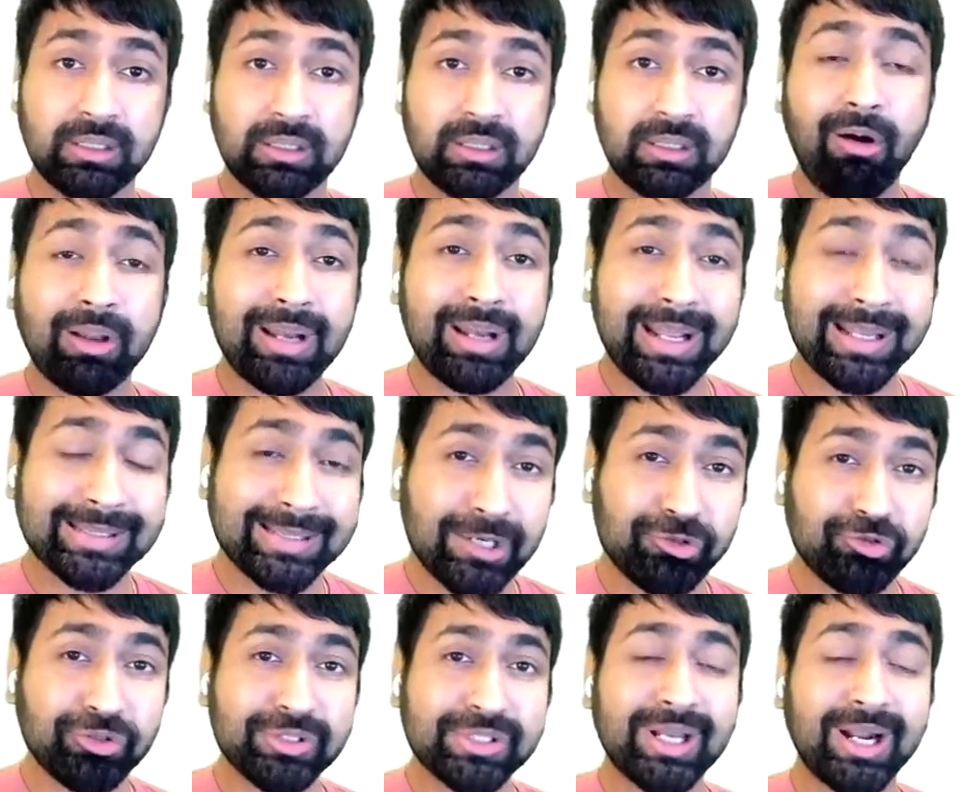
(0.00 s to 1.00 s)

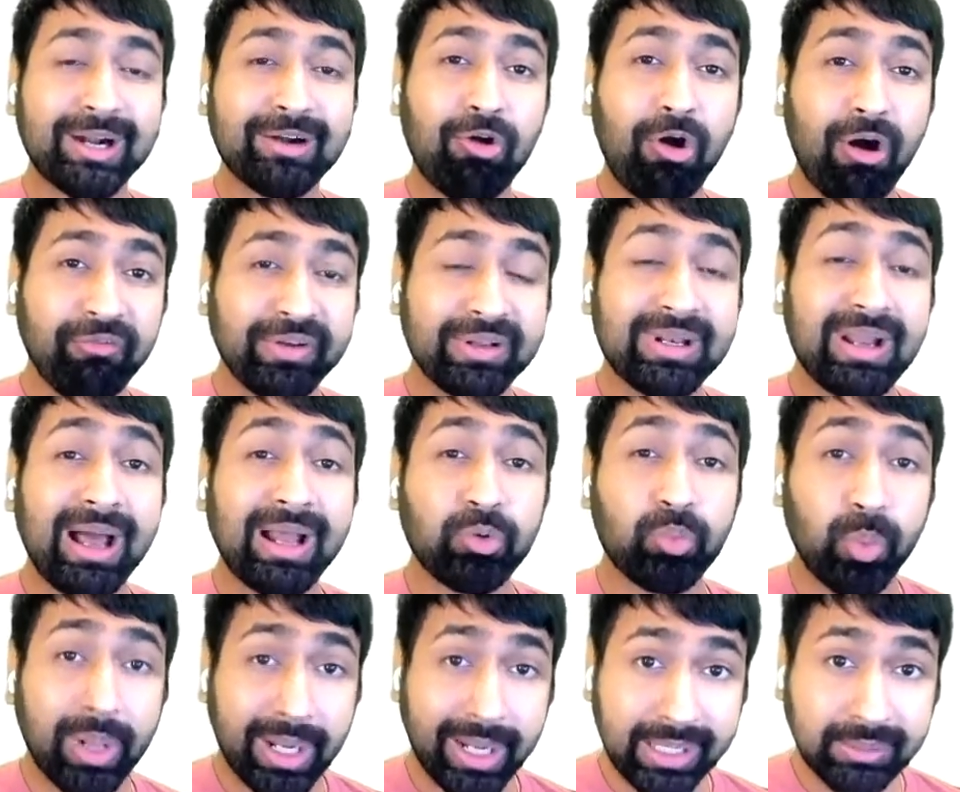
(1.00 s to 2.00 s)
Organizations are often
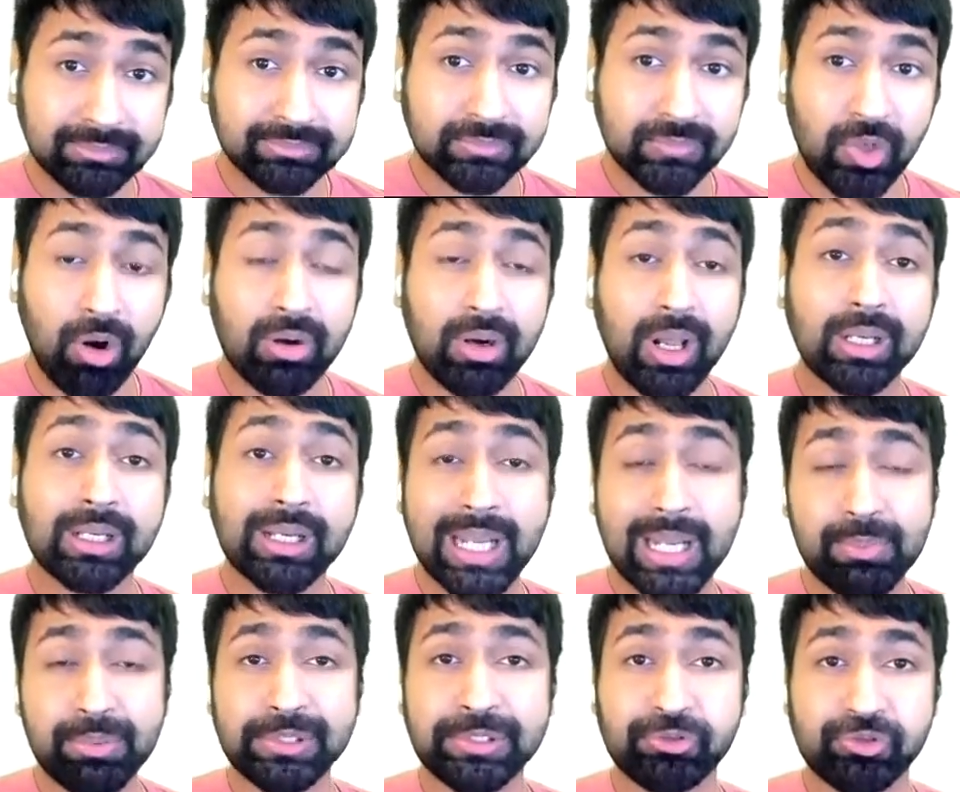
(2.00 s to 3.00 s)
unwilling or
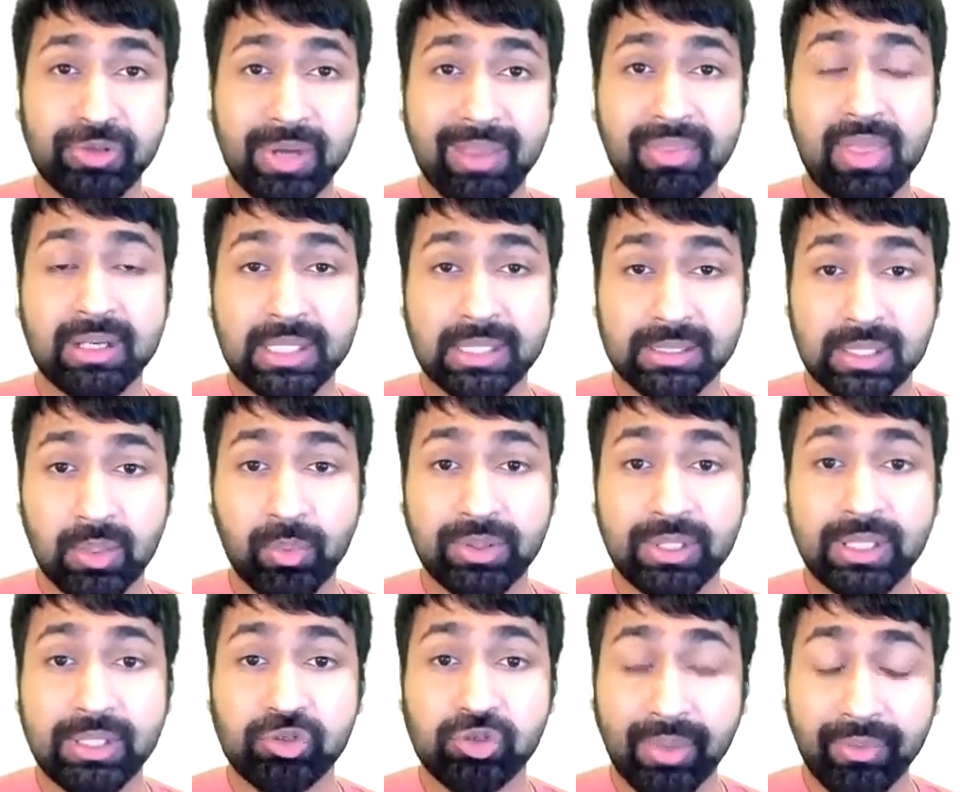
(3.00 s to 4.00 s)
unable to share their data with
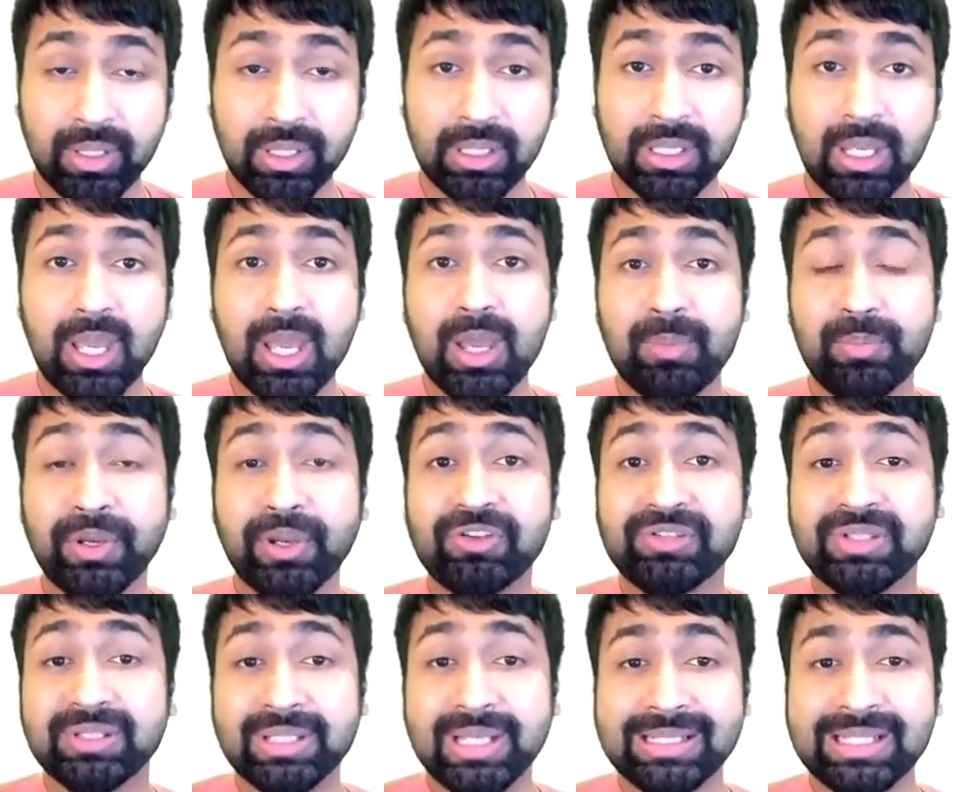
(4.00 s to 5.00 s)
each other
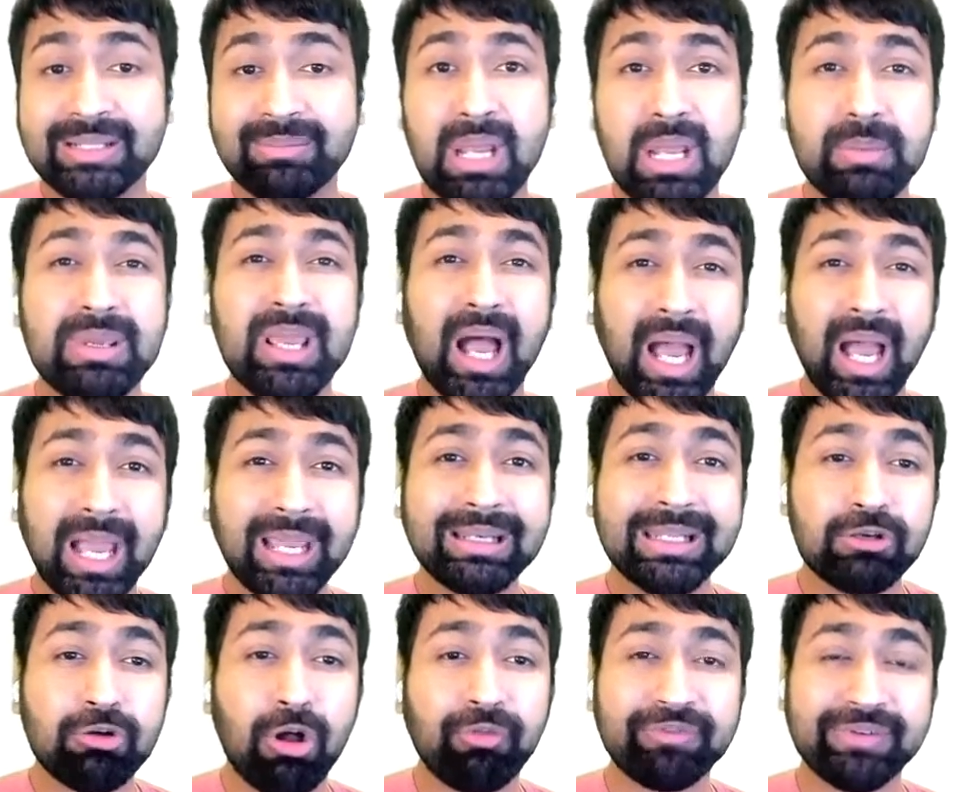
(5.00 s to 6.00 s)
because the data may be
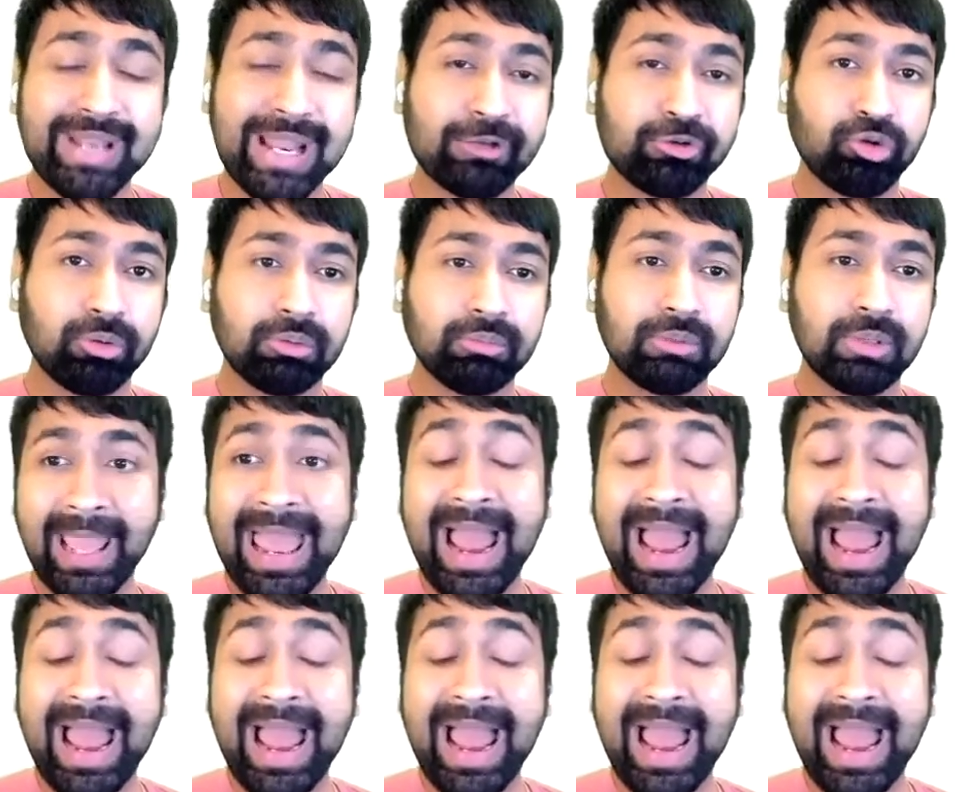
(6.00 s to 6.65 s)
highly confidential,